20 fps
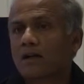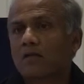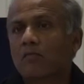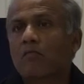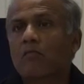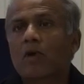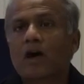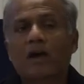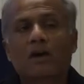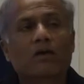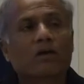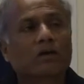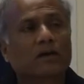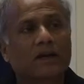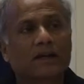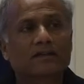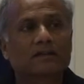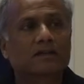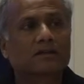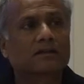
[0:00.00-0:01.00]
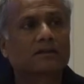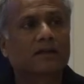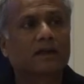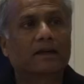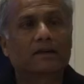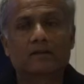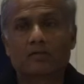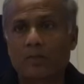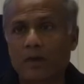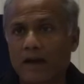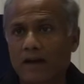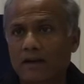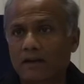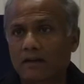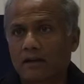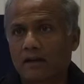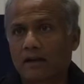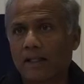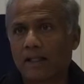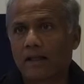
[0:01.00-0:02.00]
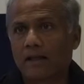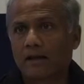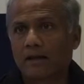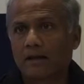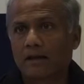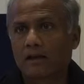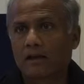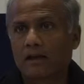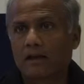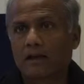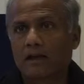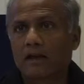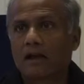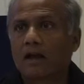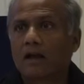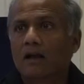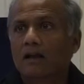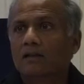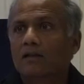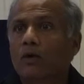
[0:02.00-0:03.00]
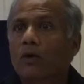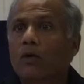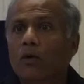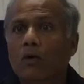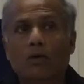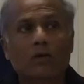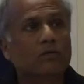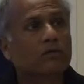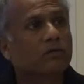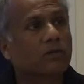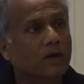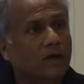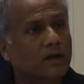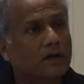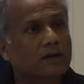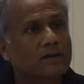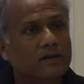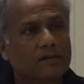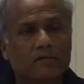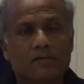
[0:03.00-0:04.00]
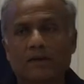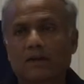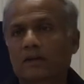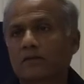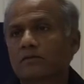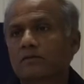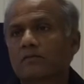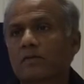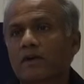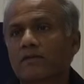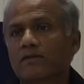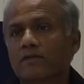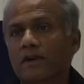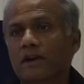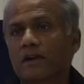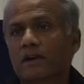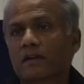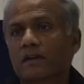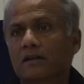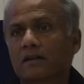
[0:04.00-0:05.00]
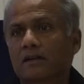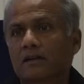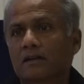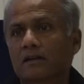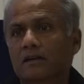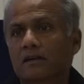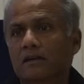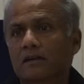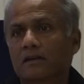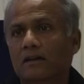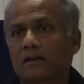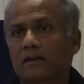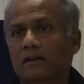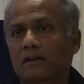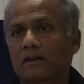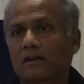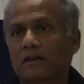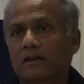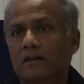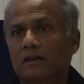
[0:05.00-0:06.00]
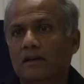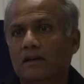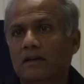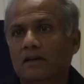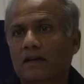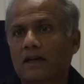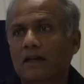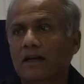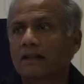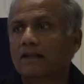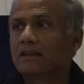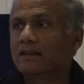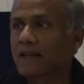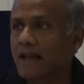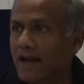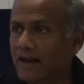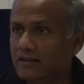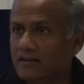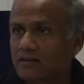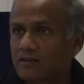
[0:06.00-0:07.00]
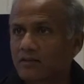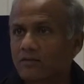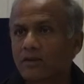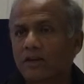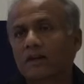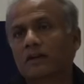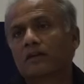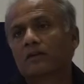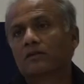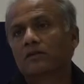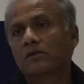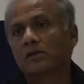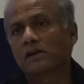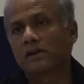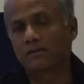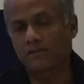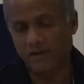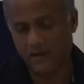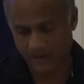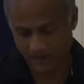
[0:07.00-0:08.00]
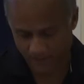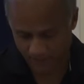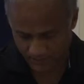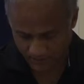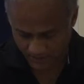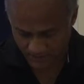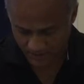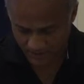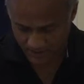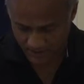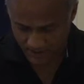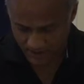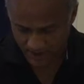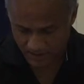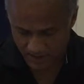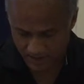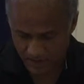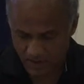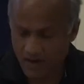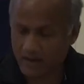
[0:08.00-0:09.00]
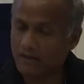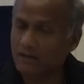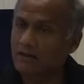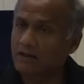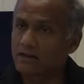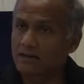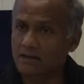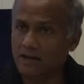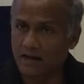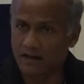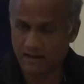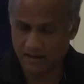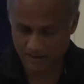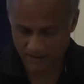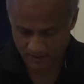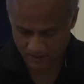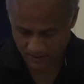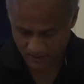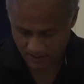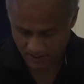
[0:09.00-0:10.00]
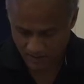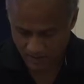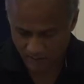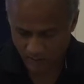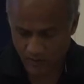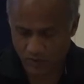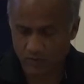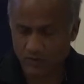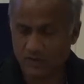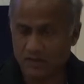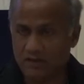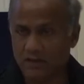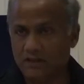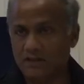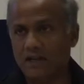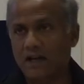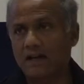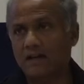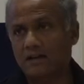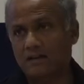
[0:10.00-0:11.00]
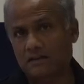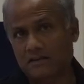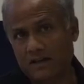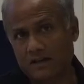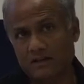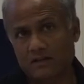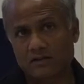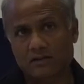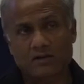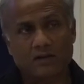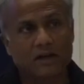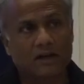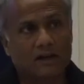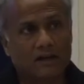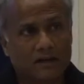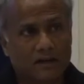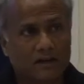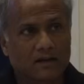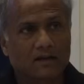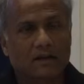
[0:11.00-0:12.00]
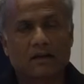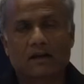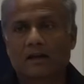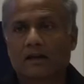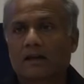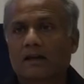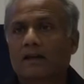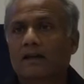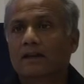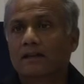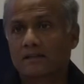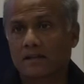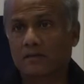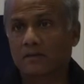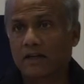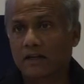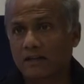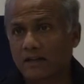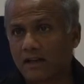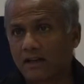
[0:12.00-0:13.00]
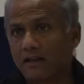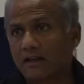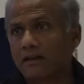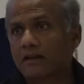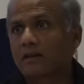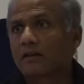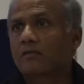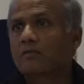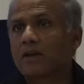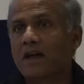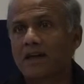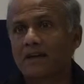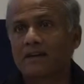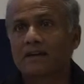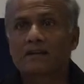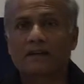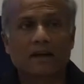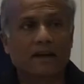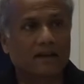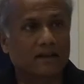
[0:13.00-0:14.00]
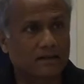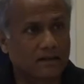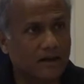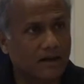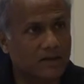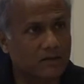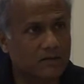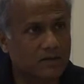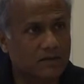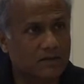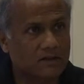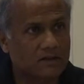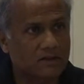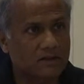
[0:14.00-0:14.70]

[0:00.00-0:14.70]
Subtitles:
My horizons expand. The whole world becomes my friend. And that's the way to live life, not the desires. Because desires, there is no end. Elizabeth Taylor married 8 times.